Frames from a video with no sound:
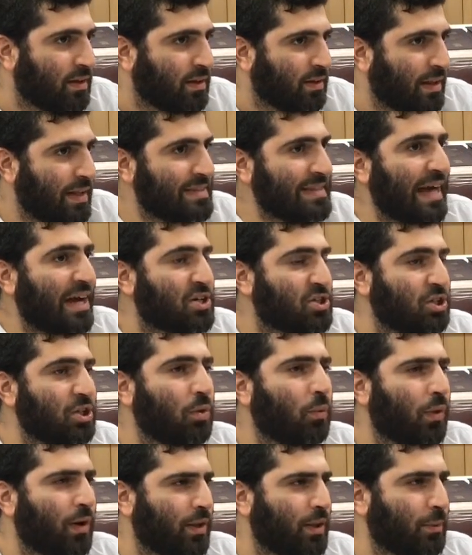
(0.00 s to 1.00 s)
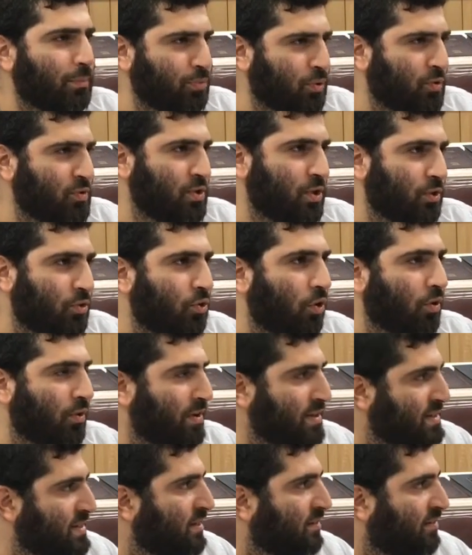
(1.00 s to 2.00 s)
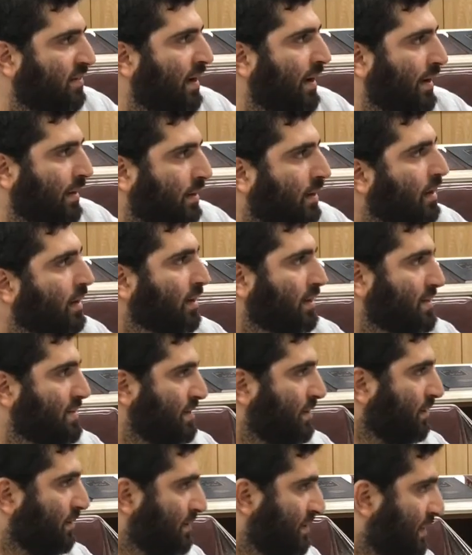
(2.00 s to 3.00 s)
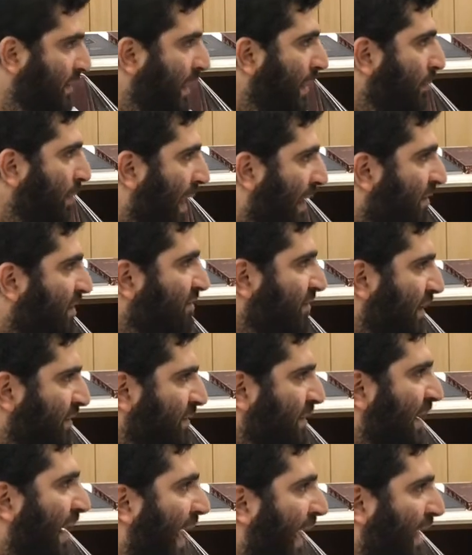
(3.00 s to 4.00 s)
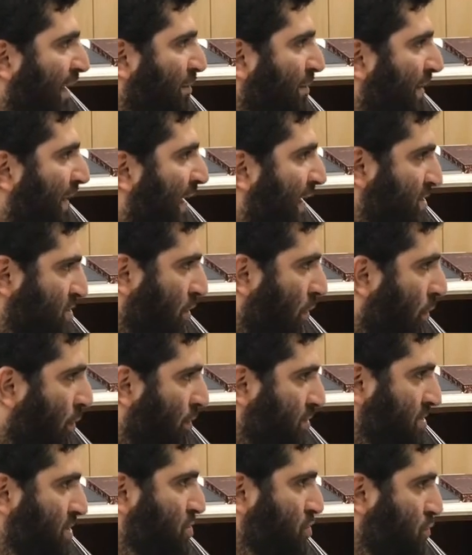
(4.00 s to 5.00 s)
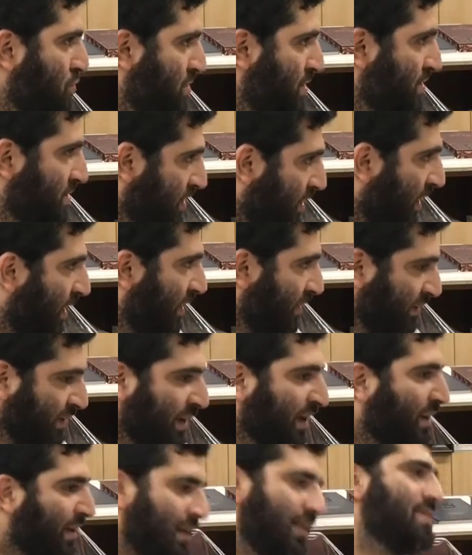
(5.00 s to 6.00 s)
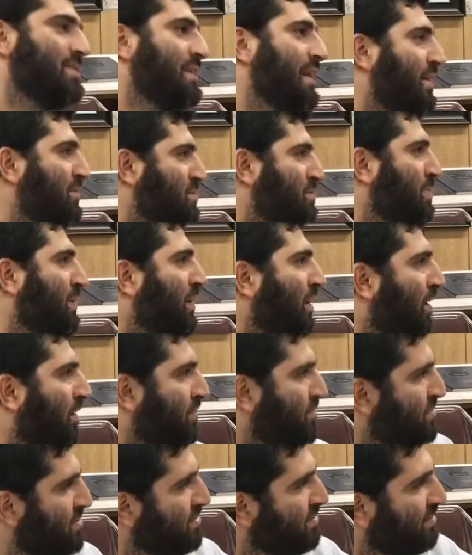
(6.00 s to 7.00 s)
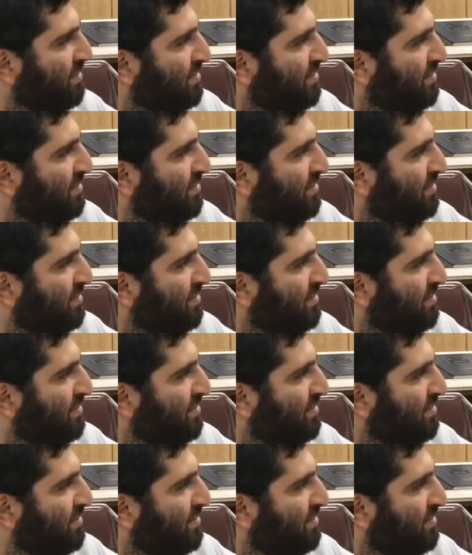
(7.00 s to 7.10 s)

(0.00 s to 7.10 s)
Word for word: That's actually one of the proofs that the Torah is divine. Because till today, we haven't found an animal that has horns and chews its cud that doesn't have split hooves.